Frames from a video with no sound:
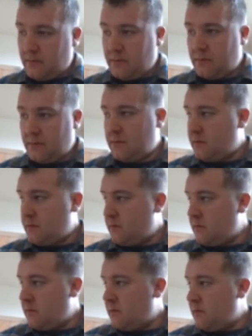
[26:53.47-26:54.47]

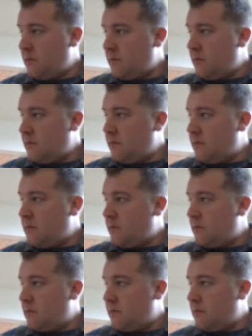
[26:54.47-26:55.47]

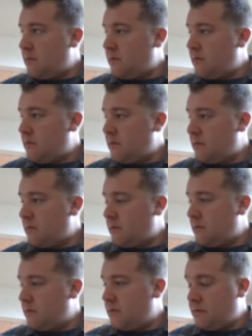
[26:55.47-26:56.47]

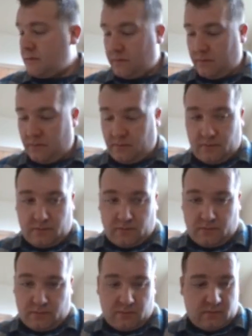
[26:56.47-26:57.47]

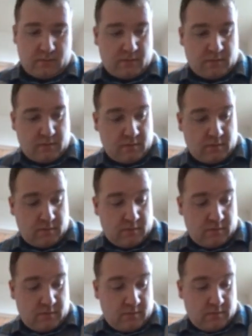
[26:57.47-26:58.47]

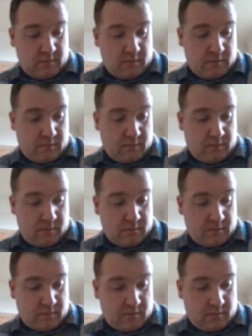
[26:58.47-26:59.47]

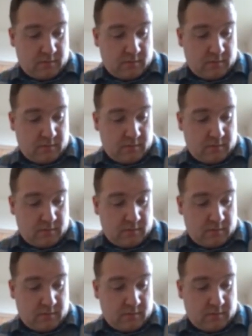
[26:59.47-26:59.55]
This person isn't speaking.